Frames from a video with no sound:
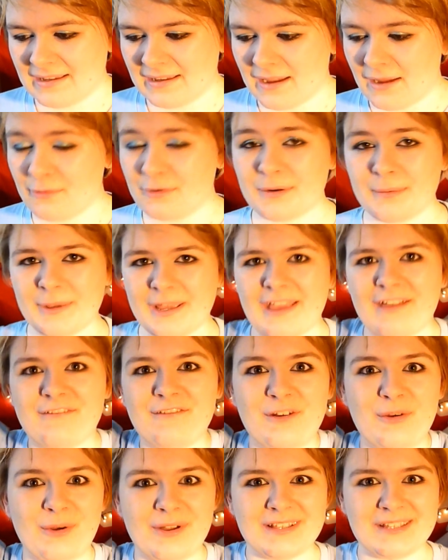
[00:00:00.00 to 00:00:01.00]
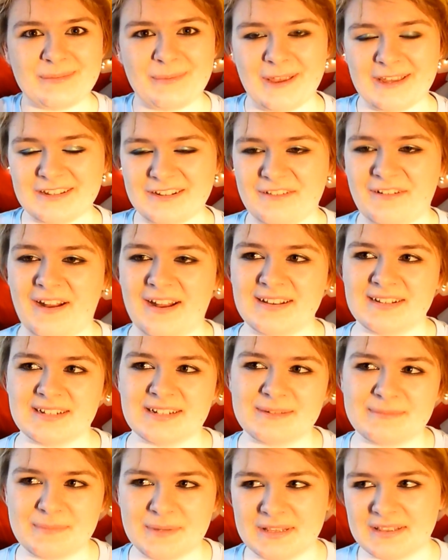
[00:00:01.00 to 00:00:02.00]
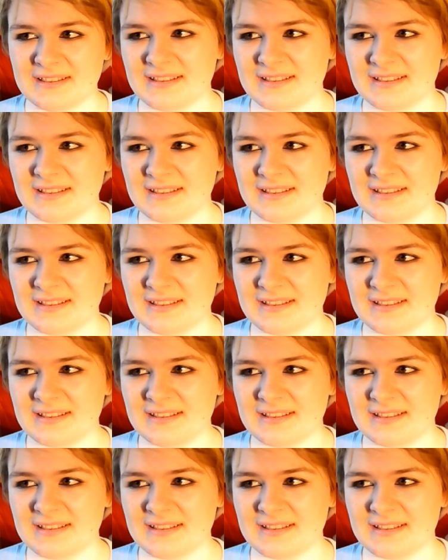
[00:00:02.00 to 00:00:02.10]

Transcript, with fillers: I want to be everyone's best friend, but